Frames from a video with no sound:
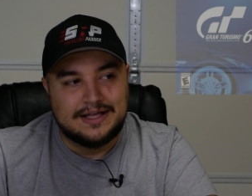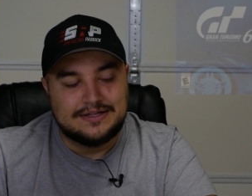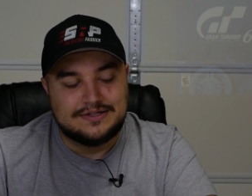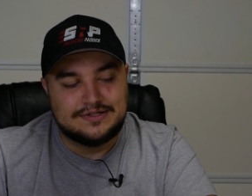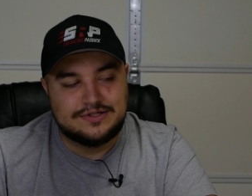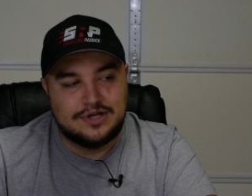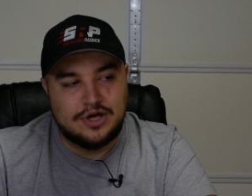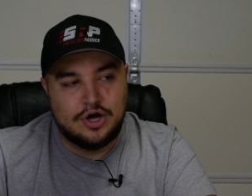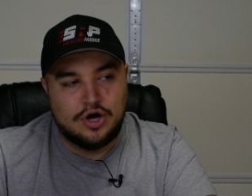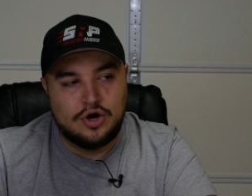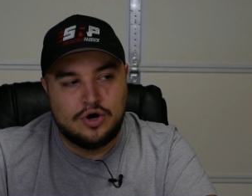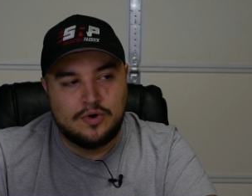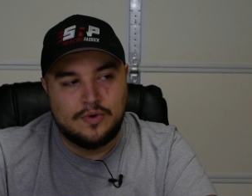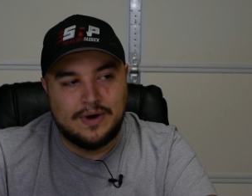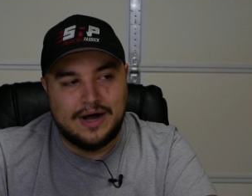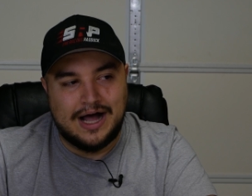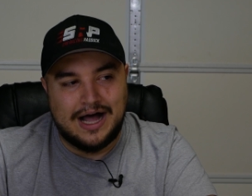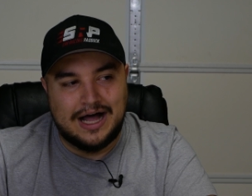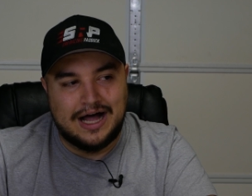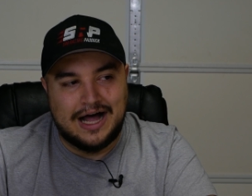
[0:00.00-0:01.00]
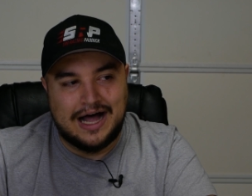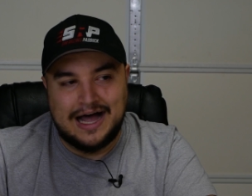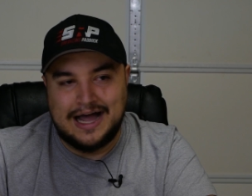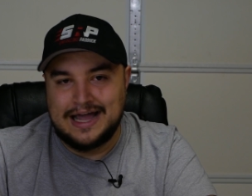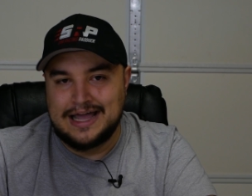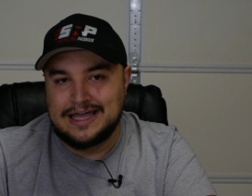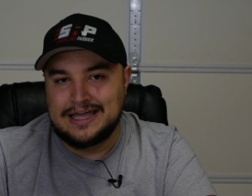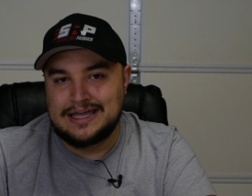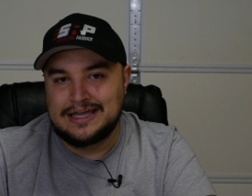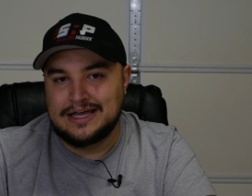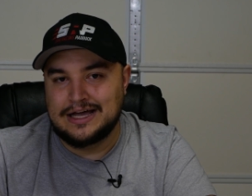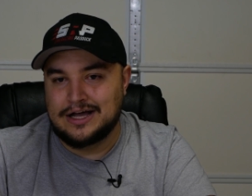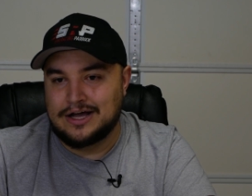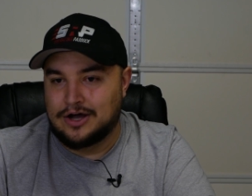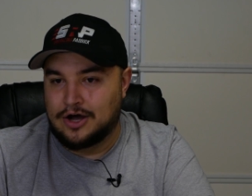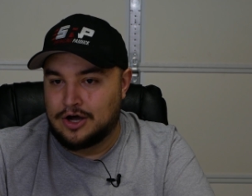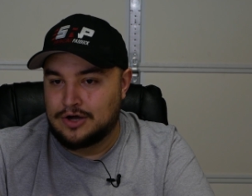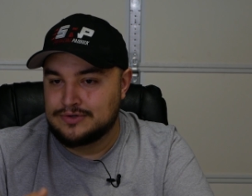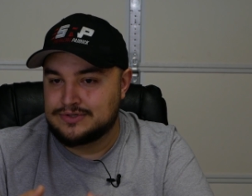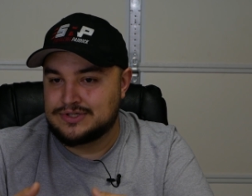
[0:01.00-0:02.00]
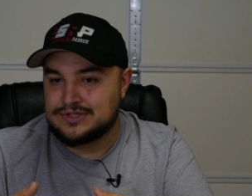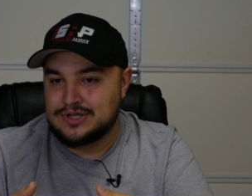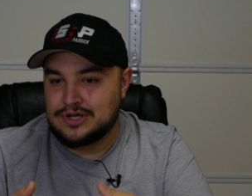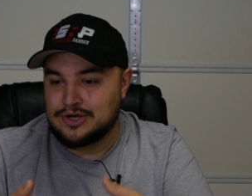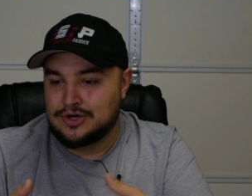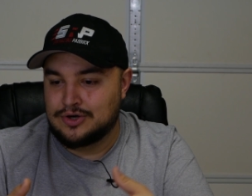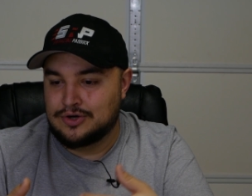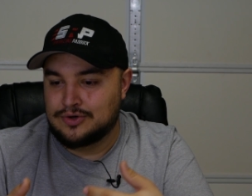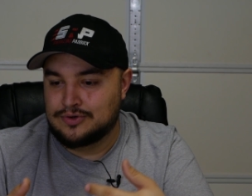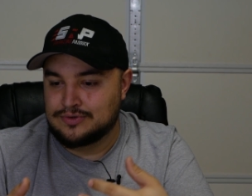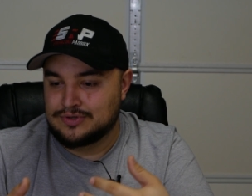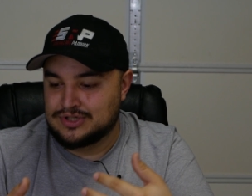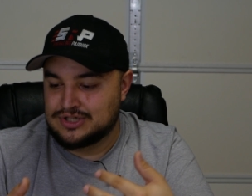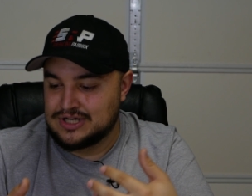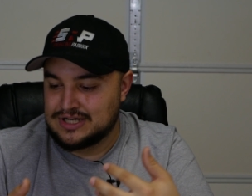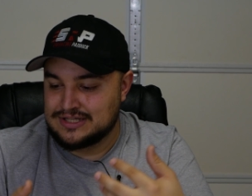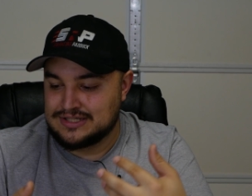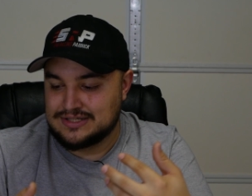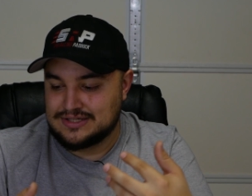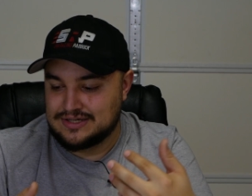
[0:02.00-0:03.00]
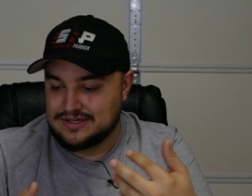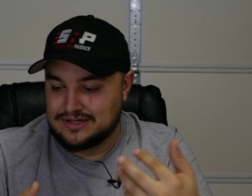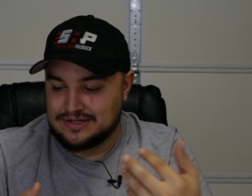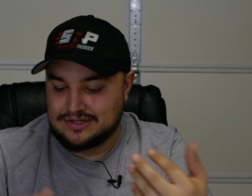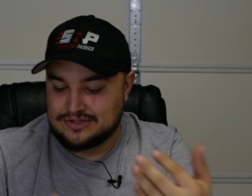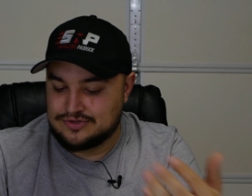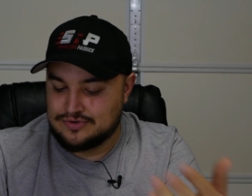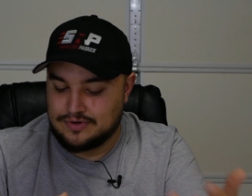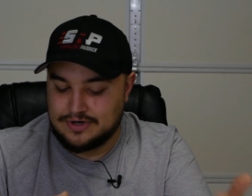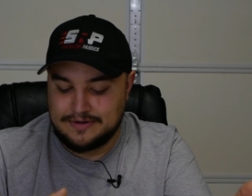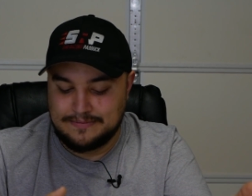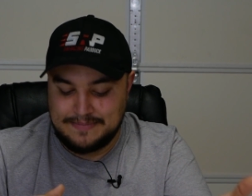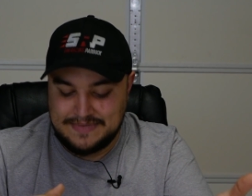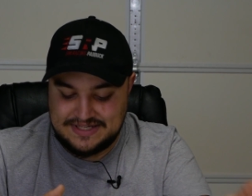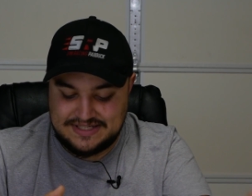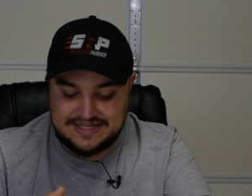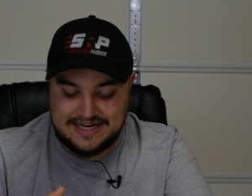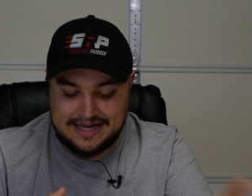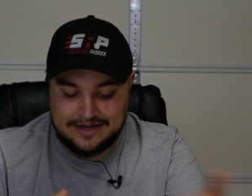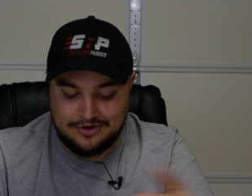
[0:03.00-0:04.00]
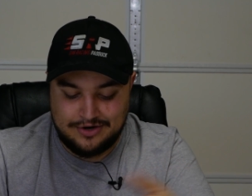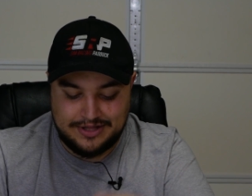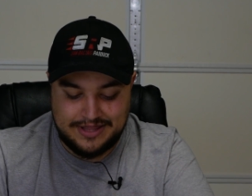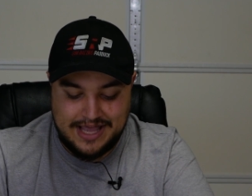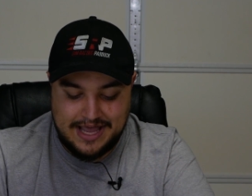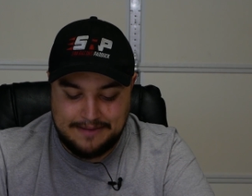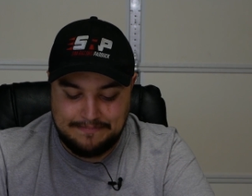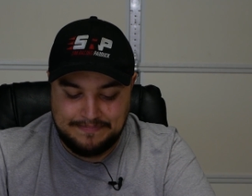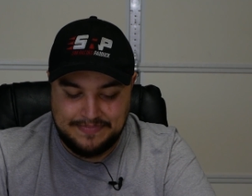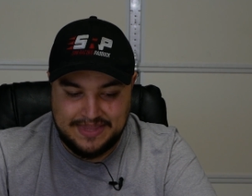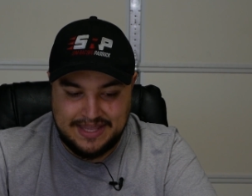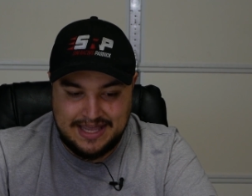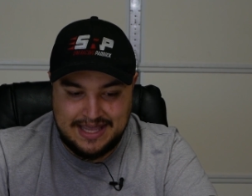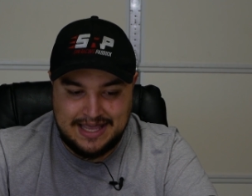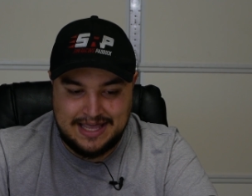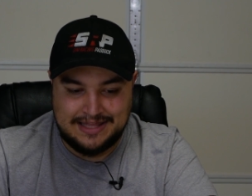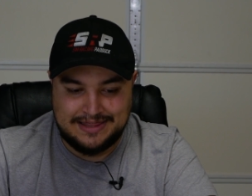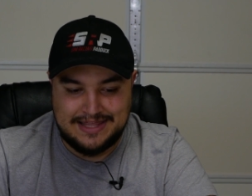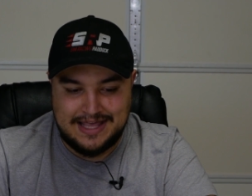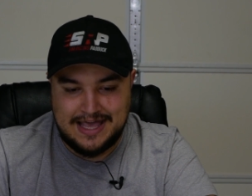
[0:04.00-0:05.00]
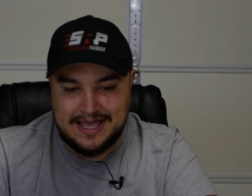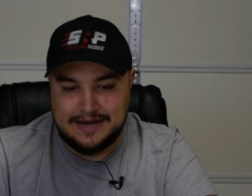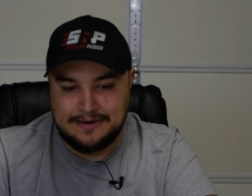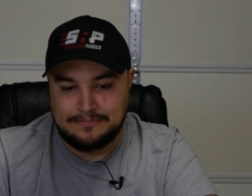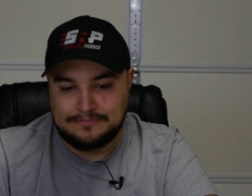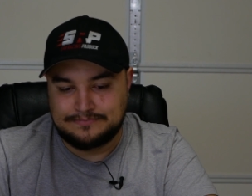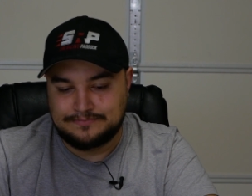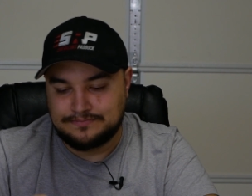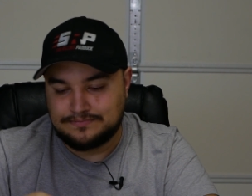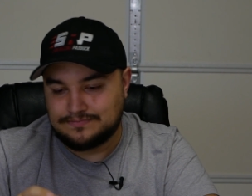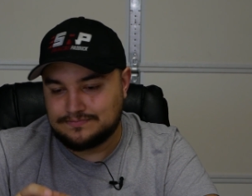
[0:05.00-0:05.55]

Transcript: So I also just sort of missed out on that. And then